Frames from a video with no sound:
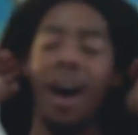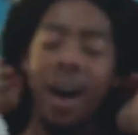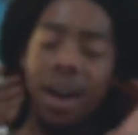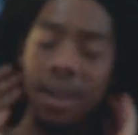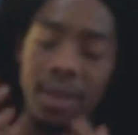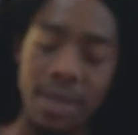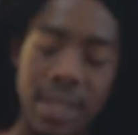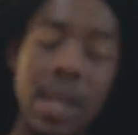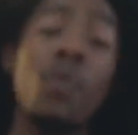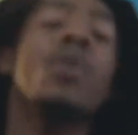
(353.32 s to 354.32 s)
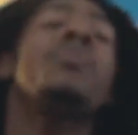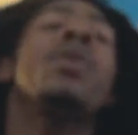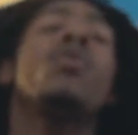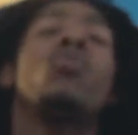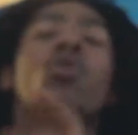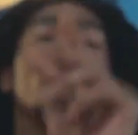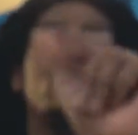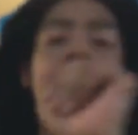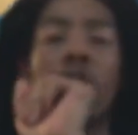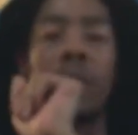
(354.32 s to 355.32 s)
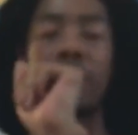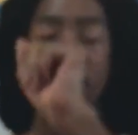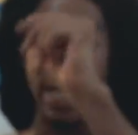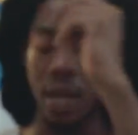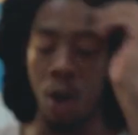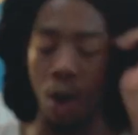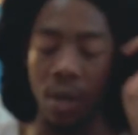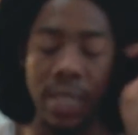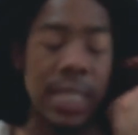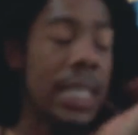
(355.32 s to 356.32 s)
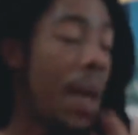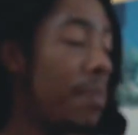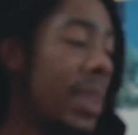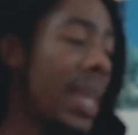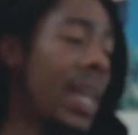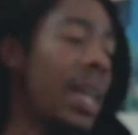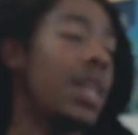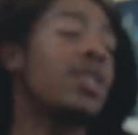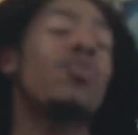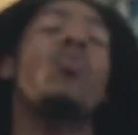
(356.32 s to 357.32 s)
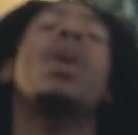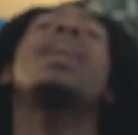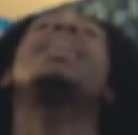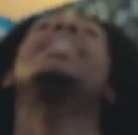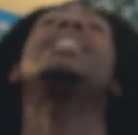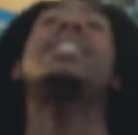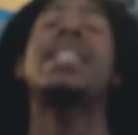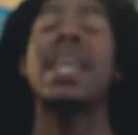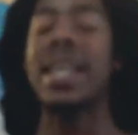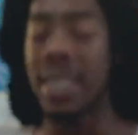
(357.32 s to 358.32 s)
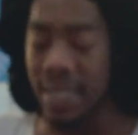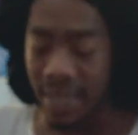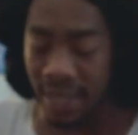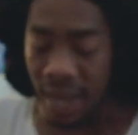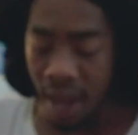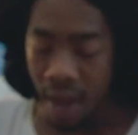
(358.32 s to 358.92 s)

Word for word: Uh, someone put roots on me or something, because what is this?